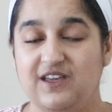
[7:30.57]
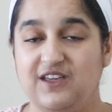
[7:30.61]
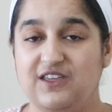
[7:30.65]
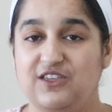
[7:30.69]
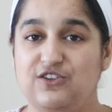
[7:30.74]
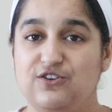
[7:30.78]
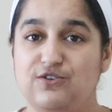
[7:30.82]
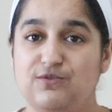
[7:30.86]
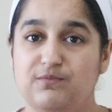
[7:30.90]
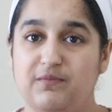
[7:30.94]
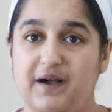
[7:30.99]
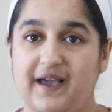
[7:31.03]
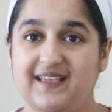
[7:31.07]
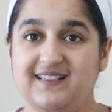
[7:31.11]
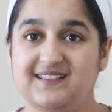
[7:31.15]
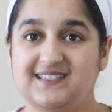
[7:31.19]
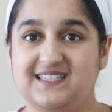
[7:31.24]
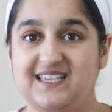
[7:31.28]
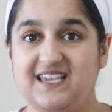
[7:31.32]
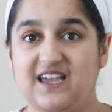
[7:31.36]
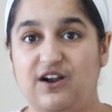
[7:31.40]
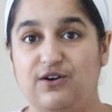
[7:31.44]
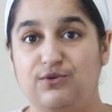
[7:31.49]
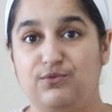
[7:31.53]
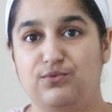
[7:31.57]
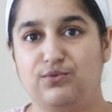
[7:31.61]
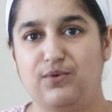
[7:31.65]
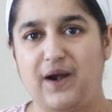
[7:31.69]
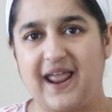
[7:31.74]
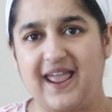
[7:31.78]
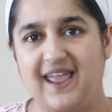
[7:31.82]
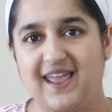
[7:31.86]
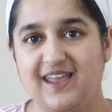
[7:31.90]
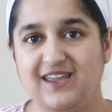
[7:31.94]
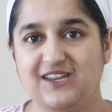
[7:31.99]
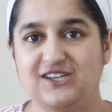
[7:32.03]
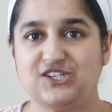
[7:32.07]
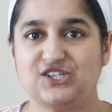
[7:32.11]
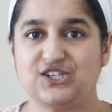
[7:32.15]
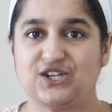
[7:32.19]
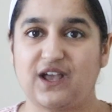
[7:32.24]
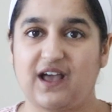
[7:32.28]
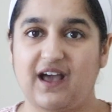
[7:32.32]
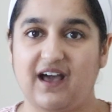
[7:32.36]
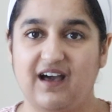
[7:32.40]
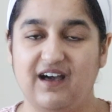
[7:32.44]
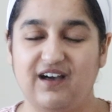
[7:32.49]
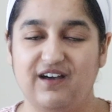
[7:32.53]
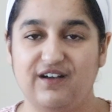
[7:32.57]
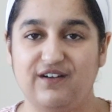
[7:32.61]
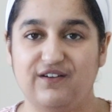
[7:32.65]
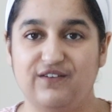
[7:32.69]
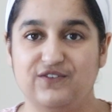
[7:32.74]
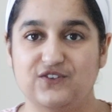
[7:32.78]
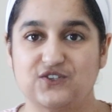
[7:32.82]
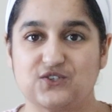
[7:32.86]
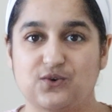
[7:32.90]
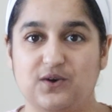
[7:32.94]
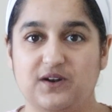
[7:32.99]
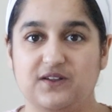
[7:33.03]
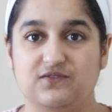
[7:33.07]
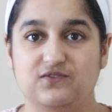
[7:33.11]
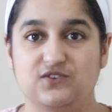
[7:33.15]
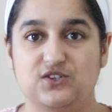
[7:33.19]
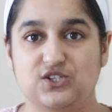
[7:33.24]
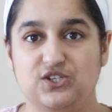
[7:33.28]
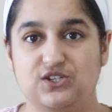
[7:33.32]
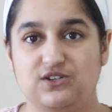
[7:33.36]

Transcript: you might see a range of sort of